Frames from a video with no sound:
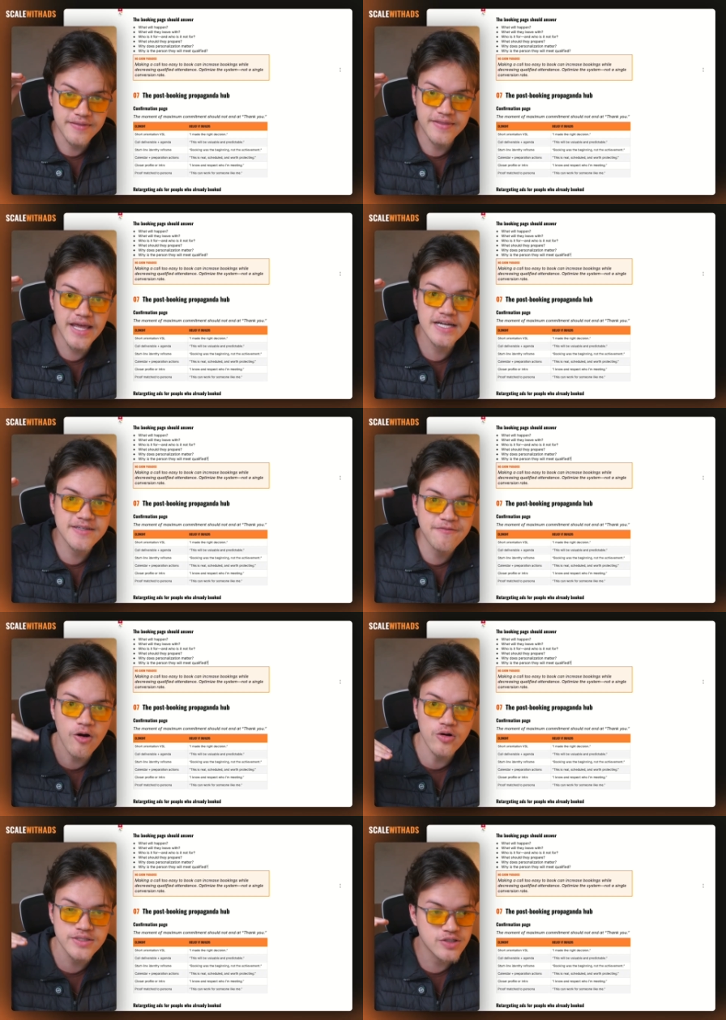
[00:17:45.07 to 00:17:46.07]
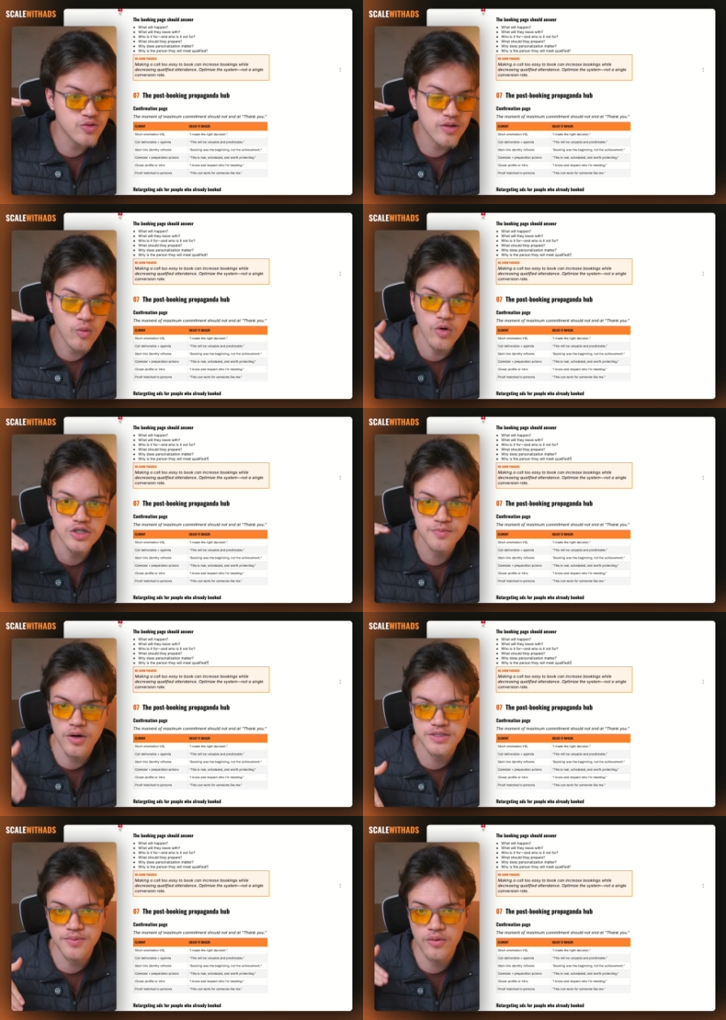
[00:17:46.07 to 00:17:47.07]
they are defaulting to the worst
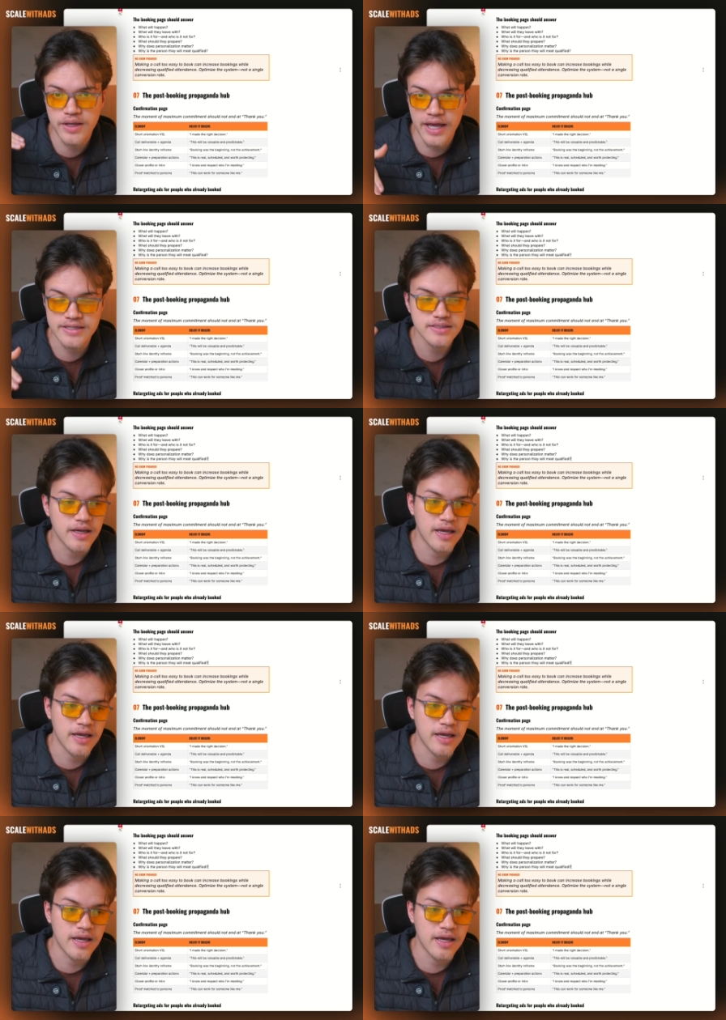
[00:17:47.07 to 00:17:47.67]
possible case,